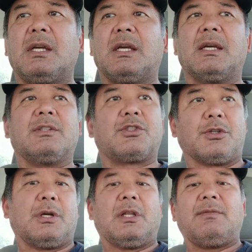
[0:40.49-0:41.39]
and
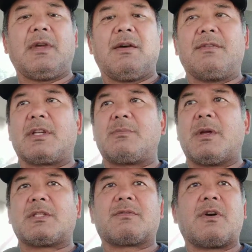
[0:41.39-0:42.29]
sure, I'd love to have an
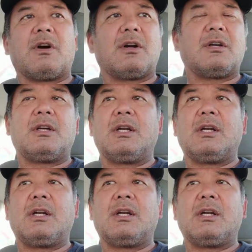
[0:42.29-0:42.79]
expensive car,